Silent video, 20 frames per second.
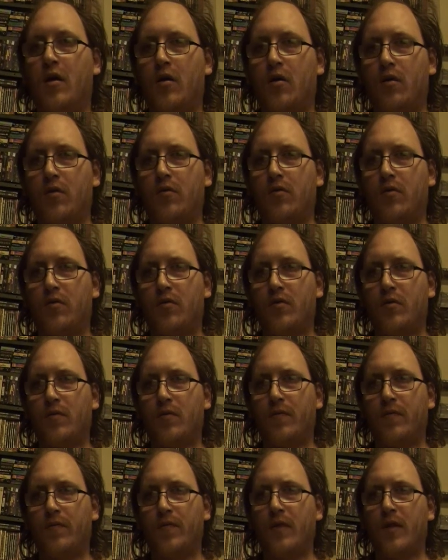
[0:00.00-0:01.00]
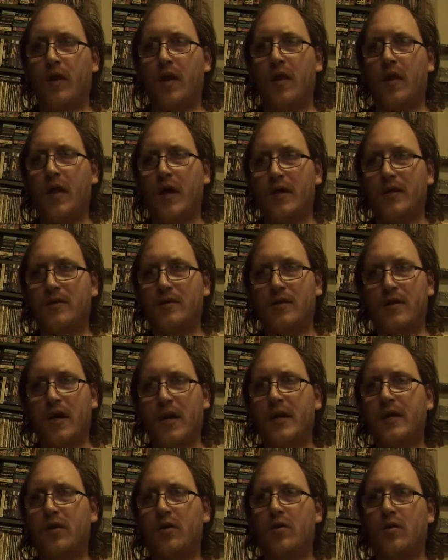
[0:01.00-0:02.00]
Earth. And that's the
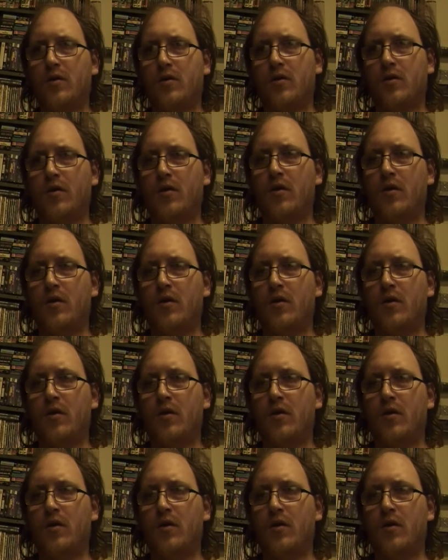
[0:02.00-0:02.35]
Tiger.